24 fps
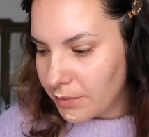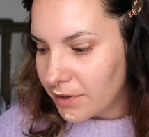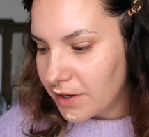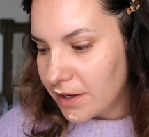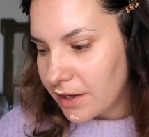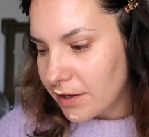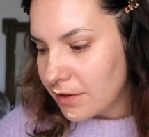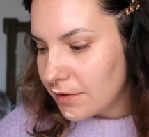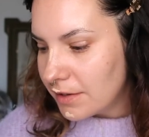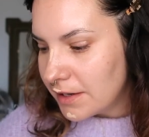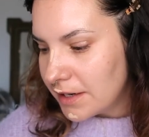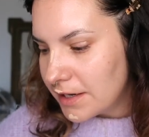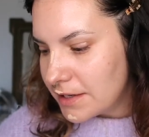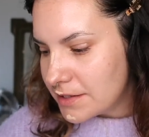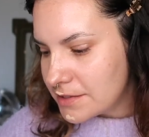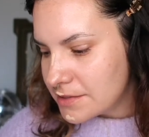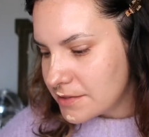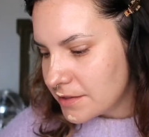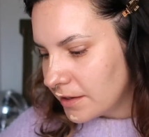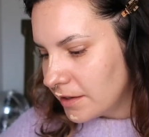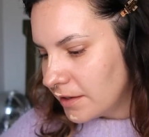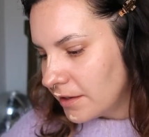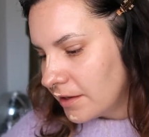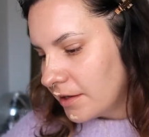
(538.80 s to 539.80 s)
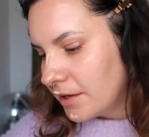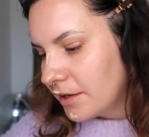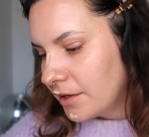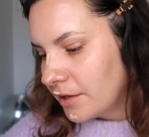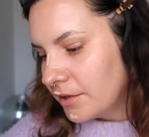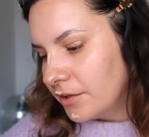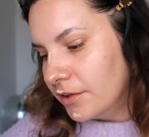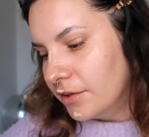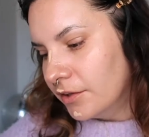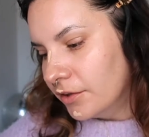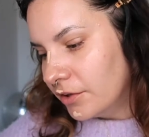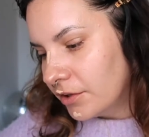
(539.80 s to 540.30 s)
we go, Lisa.
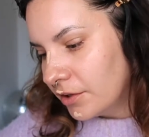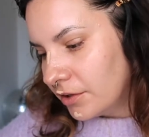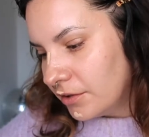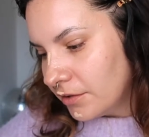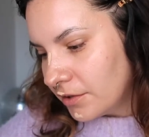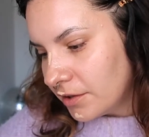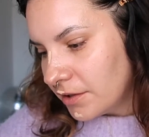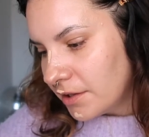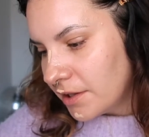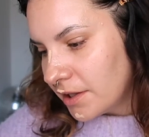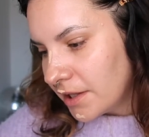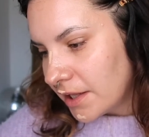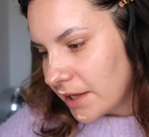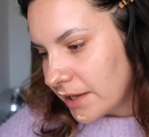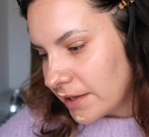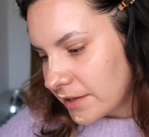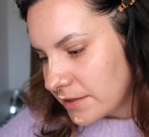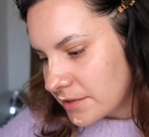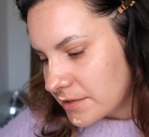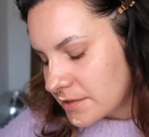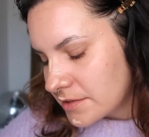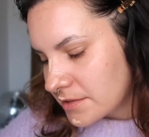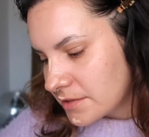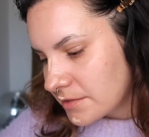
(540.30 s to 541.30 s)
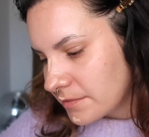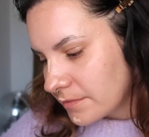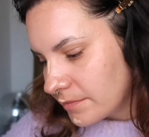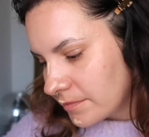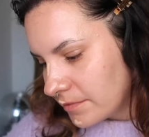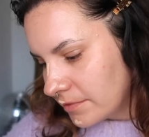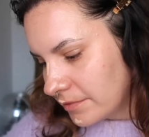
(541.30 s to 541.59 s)
You can do this.